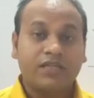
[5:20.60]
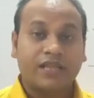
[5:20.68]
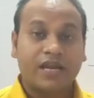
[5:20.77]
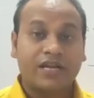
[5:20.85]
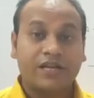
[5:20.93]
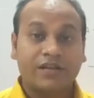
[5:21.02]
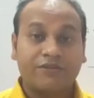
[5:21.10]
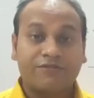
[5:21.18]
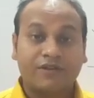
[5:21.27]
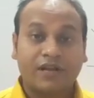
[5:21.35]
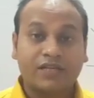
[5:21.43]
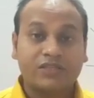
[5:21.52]
that
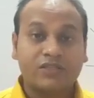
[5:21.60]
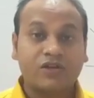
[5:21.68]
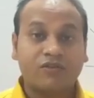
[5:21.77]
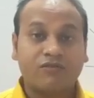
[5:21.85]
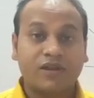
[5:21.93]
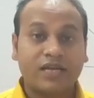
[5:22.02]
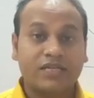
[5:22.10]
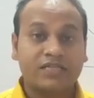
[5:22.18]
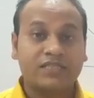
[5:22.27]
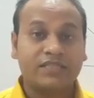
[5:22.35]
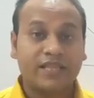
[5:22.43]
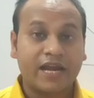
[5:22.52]
refraction of light
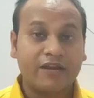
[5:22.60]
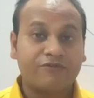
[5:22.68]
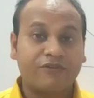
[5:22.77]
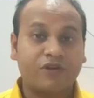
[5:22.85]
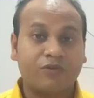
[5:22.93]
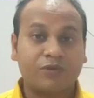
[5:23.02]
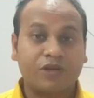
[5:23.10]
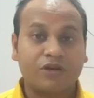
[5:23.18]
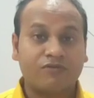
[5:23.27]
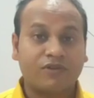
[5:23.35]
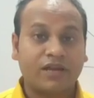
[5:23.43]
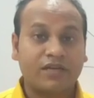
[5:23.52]
is that
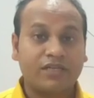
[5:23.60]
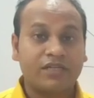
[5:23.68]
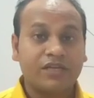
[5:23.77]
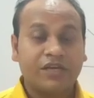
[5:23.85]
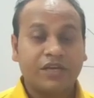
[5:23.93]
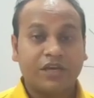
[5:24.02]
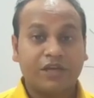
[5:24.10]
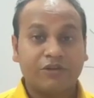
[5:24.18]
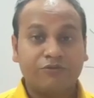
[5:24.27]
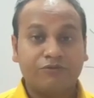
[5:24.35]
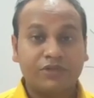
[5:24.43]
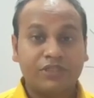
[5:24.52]
phenomenon of light
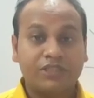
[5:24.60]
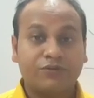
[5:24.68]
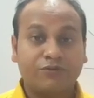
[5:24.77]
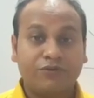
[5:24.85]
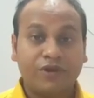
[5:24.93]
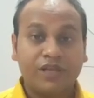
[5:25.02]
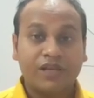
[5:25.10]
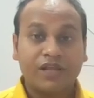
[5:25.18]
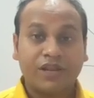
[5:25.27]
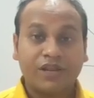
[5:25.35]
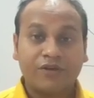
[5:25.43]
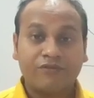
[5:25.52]
in which when
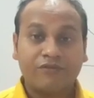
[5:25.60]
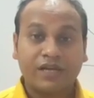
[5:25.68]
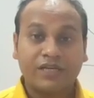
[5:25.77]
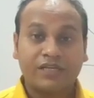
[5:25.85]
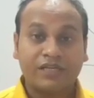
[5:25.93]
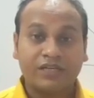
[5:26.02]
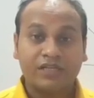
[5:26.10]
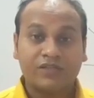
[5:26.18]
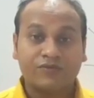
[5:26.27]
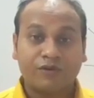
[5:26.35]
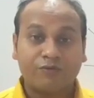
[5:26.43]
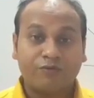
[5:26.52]
a ray of light enters
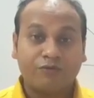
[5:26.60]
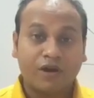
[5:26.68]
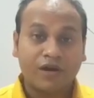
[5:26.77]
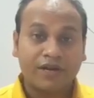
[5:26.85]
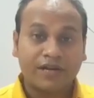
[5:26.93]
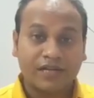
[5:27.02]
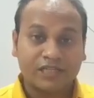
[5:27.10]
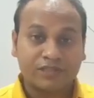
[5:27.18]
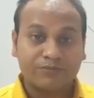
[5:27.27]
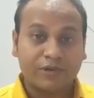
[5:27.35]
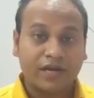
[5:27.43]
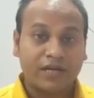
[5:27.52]
from one
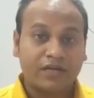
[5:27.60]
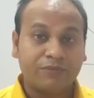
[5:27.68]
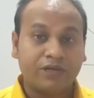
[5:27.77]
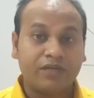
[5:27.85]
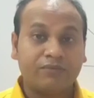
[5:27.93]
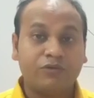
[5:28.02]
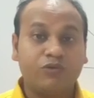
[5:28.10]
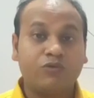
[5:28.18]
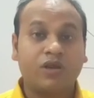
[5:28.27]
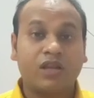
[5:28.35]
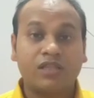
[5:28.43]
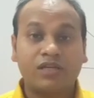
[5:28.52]
transparent medium to
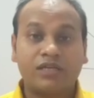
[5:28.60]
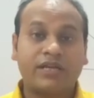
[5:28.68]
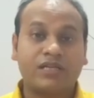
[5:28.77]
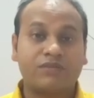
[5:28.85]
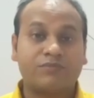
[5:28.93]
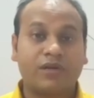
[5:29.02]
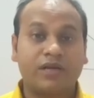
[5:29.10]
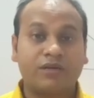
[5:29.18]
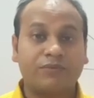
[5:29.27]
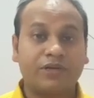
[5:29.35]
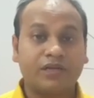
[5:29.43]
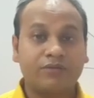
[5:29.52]
another transparent
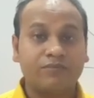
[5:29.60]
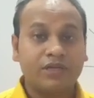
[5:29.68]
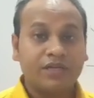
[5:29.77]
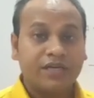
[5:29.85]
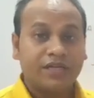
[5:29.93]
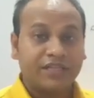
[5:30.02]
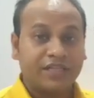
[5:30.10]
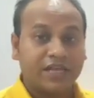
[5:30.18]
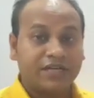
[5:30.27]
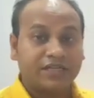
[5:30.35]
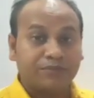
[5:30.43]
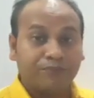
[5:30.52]
medium, then
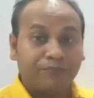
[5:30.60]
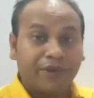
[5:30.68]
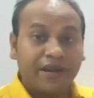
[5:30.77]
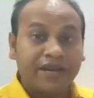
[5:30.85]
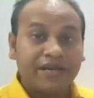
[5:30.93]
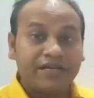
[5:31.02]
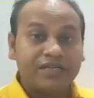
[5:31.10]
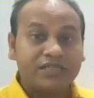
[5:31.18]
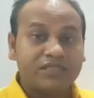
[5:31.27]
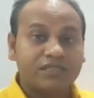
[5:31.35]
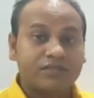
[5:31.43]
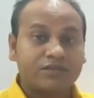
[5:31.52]
it
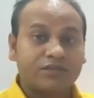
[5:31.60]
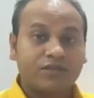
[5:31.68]
bends